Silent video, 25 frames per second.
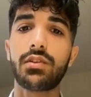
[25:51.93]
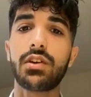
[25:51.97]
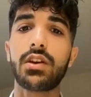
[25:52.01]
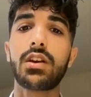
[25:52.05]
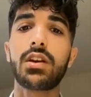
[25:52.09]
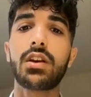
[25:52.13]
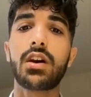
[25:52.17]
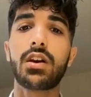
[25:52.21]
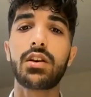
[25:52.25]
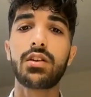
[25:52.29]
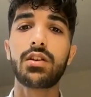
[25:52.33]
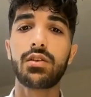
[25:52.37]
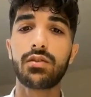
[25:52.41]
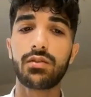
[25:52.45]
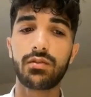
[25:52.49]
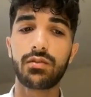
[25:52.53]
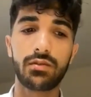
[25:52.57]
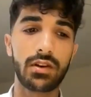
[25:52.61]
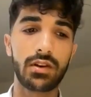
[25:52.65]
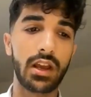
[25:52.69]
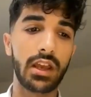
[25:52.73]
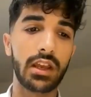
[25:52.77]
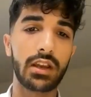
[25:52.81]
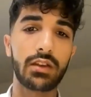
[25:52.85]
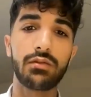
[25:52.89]
where are you,
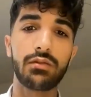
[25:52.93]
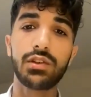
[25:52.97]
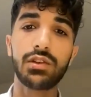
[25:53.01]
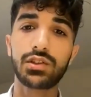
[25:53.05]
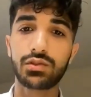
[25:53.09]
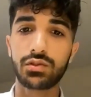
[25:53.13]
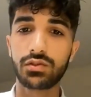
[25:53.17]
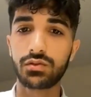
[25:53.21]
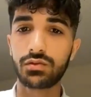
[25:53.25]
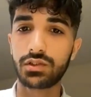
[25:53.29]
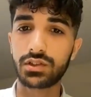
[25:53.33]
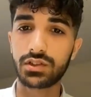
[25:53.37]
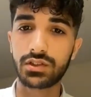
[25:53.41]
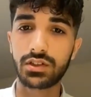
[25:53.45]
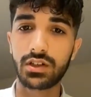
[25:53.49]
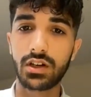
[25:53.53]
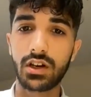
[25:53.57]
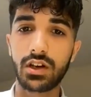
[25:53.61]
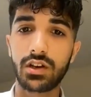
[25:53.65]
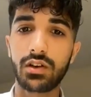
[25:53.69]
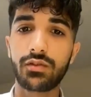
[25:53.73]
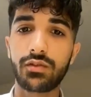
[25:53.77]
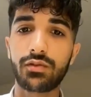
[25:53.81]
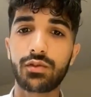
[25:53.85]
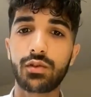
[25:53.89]
like, which university
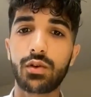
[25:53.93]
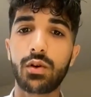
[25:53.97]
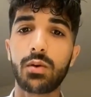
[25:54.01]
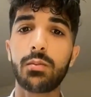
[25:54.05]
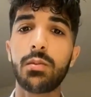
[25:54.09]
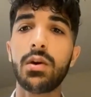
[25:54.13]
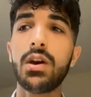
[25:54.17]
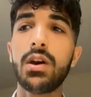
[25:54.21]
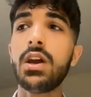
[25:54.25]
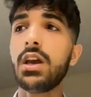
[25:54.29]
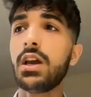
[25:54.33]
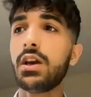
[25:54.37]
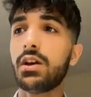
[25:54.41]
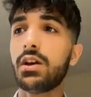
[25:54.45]
are you from,